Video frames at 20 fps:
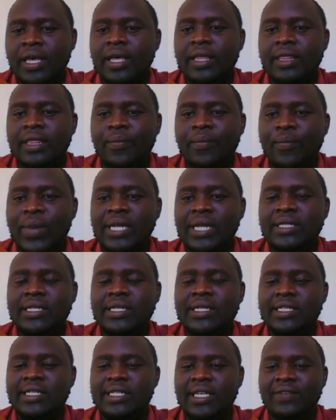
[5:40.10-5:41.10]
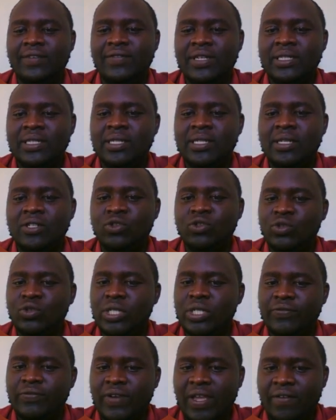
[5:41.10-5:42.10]
The monthly savings
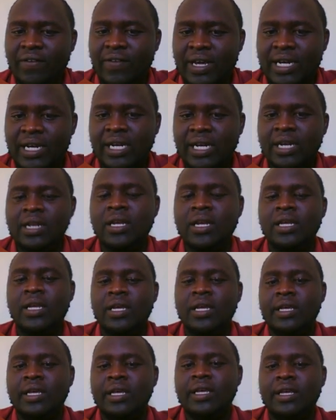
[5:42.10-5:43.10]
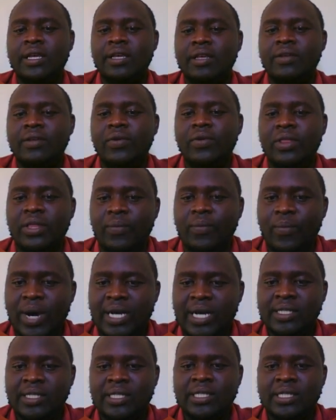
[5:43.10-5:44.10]
2,500, the
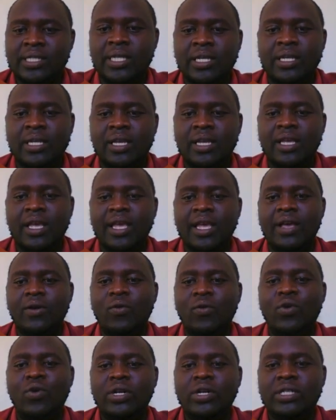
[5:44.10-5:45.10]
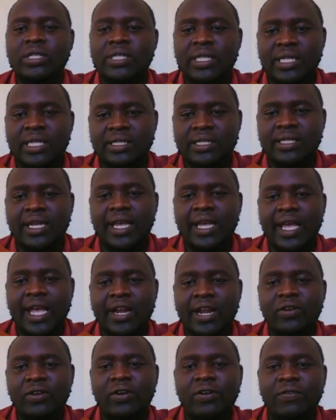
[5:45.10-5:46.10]
months. What is the
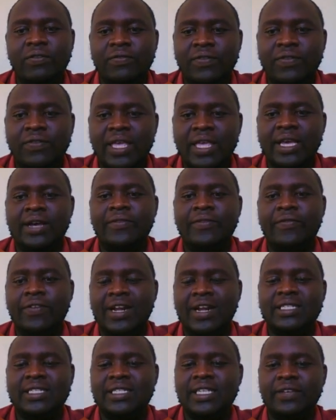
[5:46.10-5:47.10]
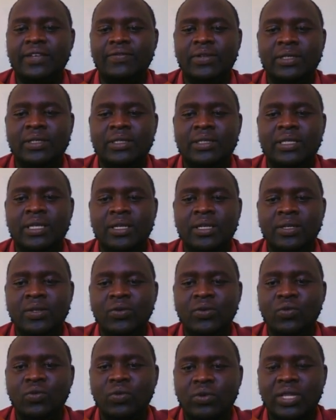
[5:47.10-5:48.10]
end of year flat savings?
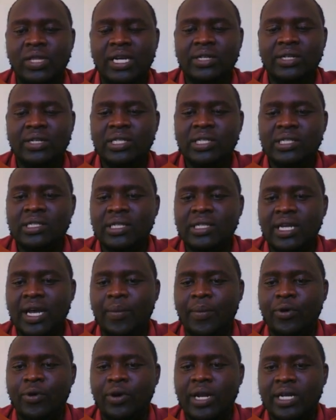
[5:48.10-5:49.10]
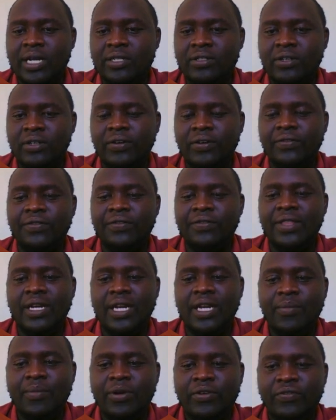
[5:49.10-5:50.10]
That is a product of the
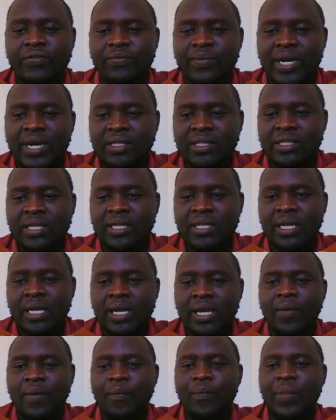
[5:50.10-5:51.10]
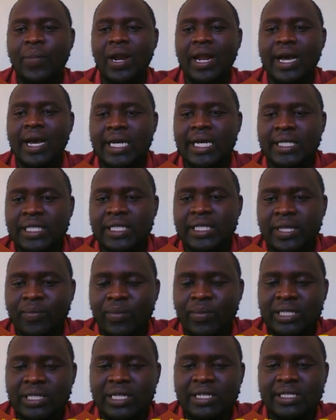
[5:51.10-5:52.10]
number of months plus the
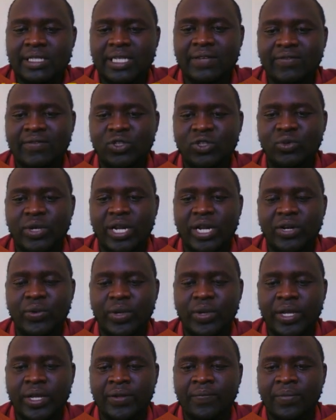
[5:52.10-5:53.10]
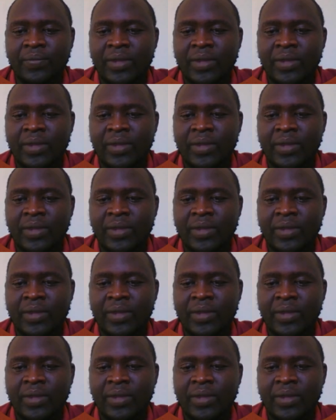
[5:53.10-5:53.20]
monthly savings you are doing.